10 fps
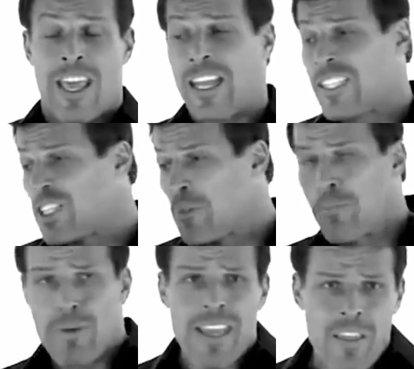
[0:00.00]
And I teach a
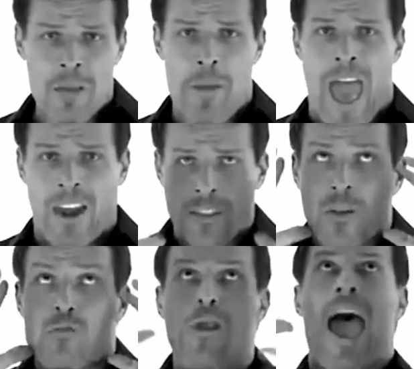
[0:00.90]
breathing pattern
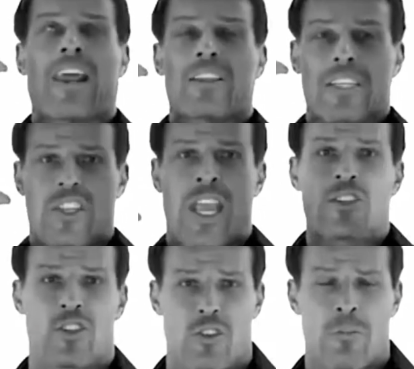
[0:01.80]
that radically
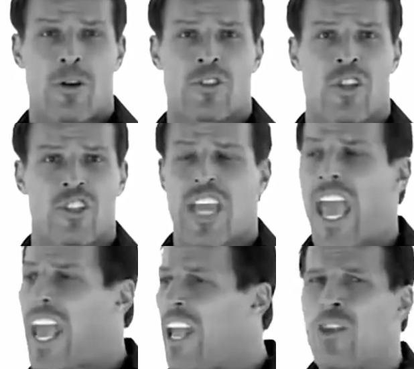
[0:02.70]
changes your emotional
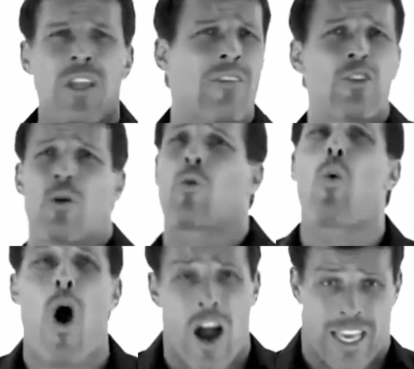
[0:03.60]
state, and you can even do it
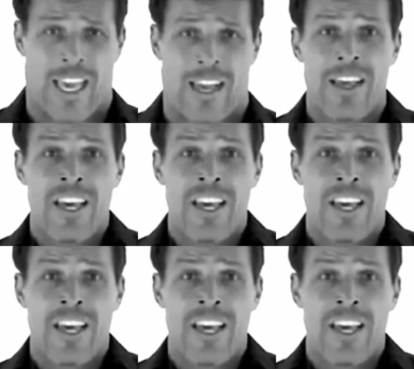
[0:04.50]
walking.